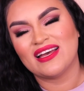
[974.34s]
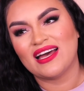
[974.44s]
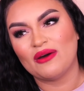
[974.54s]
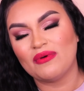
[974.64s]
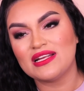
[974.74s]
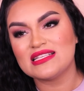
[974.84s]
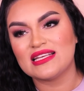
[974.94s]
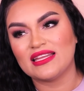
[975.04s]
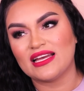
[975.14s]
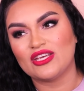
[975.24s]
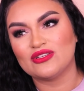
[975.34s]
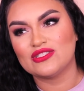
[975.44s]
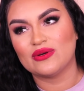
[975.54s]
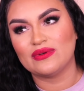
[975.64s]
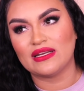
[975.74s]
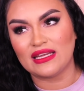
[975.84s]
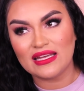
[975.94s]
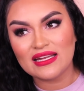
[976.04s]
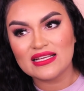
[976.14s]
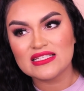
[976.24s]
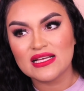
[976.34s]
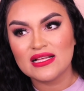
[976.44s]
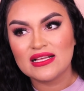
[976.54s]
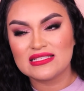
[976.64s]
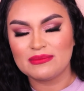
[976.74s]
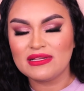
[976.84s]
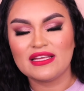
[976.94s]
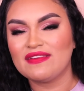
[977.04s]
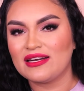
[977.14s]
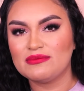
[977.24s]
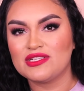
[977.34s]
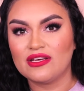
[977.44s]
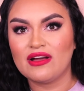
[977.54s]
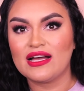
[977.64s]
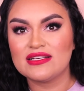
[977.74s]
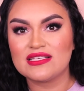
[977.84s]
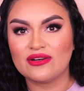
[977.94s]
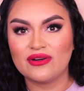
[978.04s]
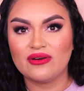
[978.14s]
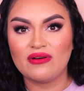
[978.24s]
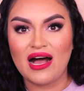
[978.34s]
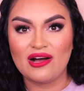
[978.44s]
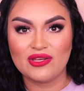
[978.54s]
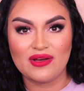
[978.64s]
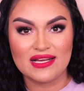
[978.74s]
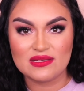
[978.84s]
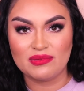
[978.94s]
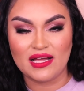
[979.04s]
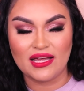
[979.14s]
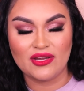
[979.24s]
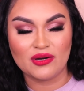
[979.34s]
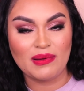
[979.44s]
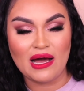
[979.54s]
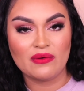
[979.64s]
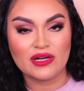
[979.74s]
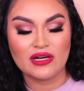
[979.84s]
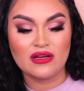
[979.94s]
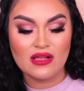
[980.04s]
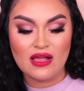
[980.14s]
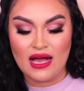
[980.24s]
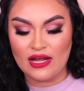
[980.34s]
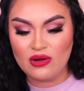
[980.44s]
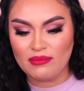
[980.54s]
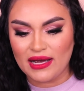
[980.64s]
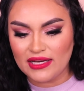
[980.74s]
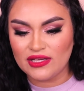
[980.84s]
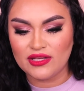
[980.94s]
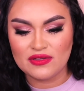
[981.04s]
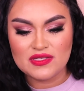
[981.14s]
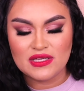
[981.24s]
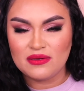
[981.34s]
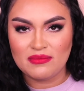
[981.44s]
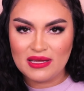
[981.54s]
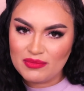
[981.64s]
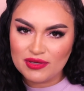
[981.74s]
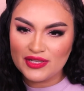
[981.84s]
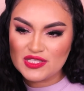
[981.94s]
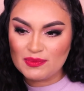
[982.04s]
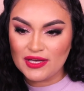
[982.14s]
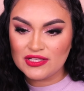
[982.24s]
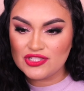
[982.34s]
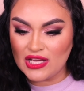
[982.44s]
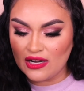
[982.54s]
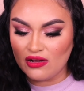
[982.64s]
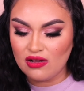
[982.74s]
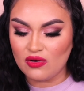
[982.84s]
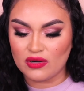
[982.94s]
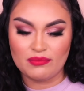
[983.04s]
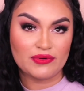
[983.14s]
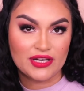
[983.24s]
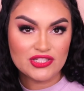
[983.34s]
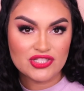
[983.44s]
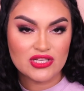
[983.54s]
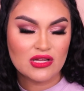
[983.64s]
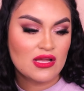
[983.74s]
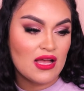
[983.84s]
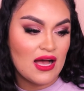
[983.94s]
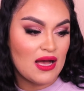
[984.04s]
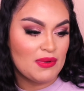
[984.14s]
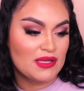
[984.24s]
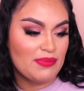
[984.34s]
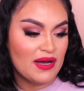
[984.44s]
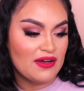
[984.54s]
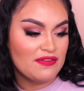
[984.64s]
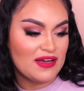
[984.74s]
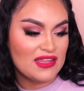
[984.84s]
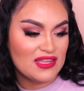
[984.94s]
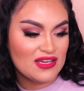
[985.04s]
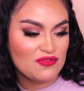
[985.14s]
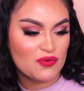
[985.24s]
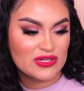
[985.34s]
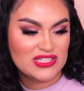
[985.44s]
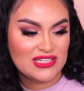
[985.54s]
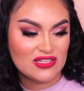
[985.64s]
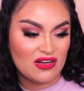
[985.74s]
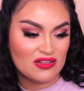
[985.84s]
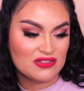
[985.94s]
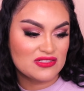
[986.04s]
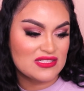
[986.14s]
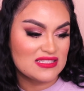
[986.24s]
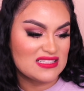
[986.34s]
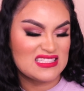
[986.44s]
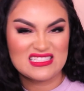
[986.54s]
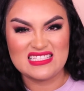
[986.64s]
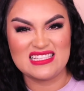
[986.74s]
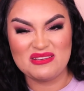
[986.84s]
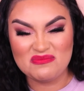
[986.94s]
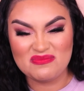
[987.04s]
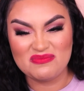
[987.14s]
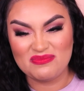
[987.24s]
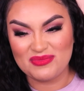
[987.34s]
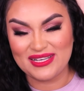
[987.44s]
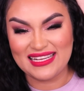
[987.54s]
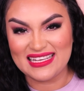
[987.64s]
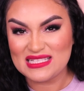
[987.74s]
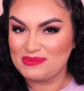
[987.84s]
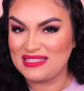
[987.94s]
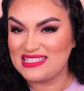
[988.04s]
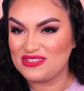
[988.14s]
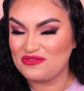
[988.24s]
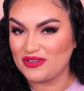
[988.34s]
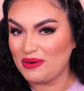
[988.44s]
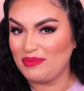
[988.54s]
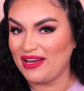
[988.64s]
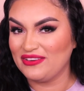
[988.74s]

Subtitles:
I want to say that you don't need it. So I'm going to leave that up to you guys. I don't know how you guys apply your powder. I don't mind using my beauty sponge at all, or a brush. And the puff, I think $14 does seem pretty expensive for a puff.